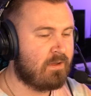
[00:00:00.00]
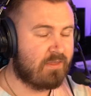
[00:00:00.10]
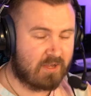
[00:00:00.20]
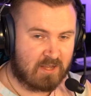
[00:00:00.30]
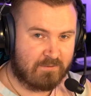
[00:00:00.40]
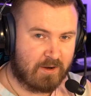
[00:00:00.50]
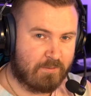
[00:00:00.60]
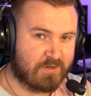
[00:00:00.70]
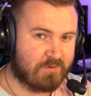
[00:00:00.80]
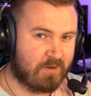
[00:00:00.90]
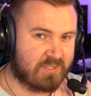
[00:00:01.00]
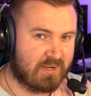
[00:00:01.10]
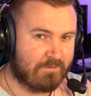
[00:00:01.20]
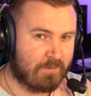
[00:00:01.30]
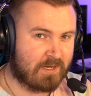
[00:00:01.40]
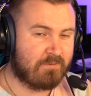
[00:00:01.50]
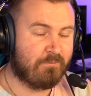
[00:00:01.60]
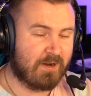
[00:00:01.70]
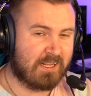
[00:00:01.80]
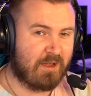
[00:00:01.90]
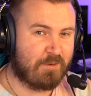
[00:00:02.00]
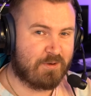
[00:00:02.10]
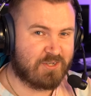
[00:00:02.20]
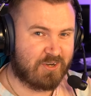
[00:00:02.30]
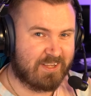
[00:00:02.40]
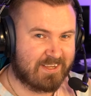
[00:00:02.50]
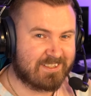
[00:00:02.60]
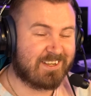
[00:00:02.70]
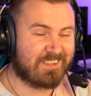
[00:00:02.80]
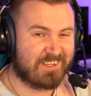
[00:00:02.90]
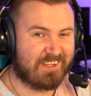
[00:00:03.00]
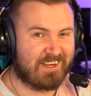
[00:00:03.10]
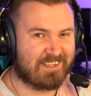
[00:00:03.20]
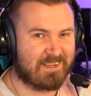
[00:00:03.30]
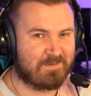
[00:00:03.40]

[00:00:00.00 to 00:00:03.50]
thank you very much for watching, everybody. Really hope you're enjoying this, and I'll see you in the next